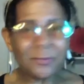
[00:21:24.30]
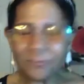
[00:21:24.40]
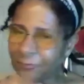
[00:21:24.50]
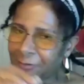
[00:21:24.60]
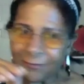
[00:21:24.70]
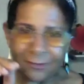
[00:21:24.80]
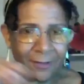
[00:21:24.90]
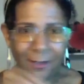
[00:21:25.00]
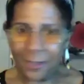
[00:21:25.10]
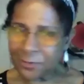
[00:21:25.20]
in front of a
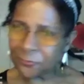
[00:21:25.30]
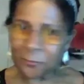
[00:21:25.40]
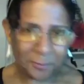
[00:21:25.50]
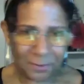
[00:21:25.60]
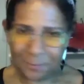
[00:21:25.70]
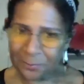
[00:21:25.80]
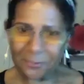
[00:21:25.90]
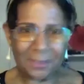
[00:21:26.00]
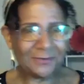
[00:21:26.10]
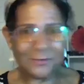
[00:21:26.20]
large group of
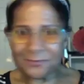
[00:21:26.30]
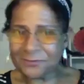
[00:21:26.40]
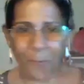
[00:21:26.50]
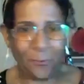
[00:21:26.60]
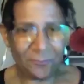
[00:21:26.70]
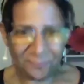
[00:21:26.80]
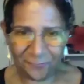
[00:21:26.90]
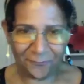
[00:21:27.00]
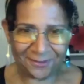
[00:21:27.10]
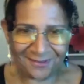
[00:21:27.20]
people and just going
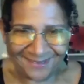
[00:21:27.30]
for it.